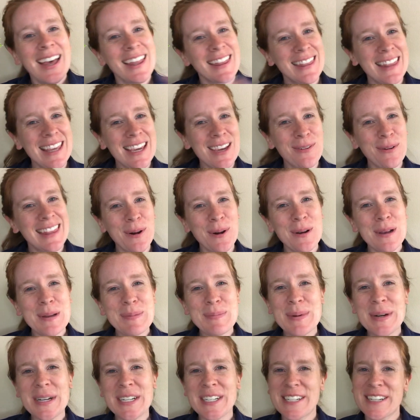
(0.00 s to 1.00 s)
They grow in a
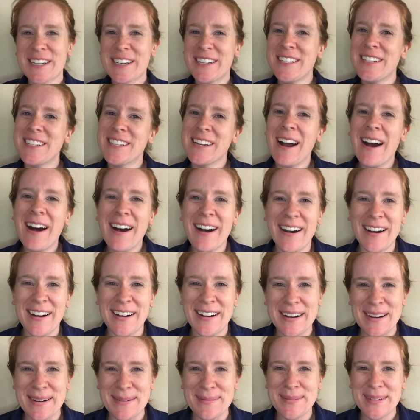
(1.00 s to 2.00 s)
bush. Good
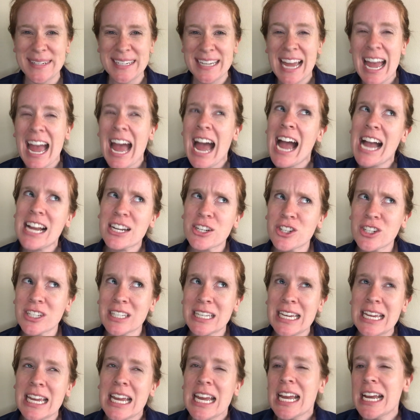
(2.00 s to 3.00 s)
job.
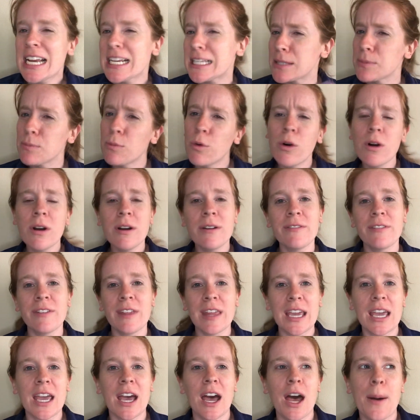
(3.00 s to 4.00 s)
Actually, it's more of
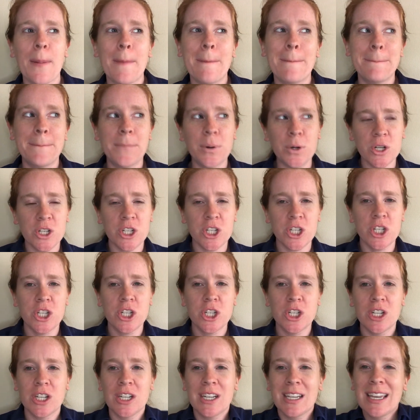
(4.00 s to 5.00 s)
like a
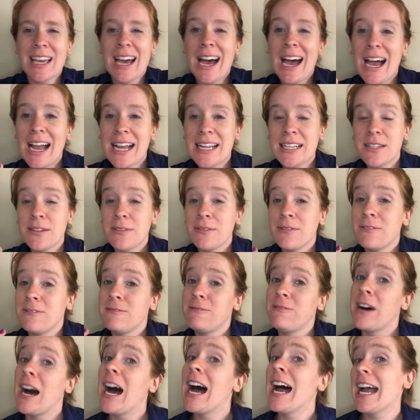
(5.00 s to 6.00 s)
bush kind of
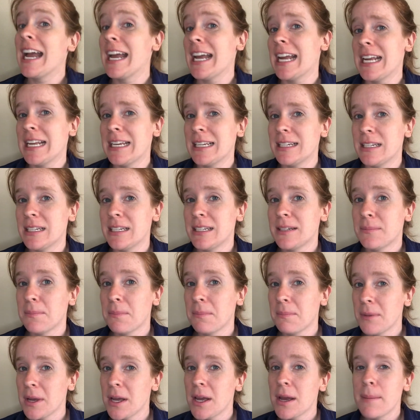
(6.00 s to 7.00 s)
vine,
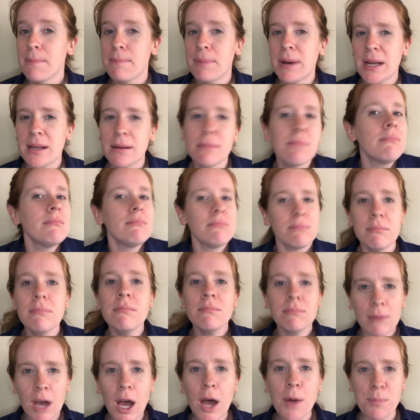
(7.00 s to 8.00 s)
but
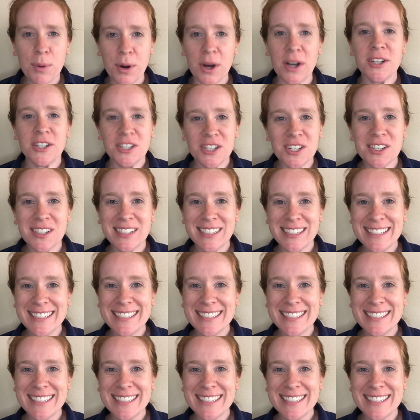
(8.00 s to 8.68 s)
a bush.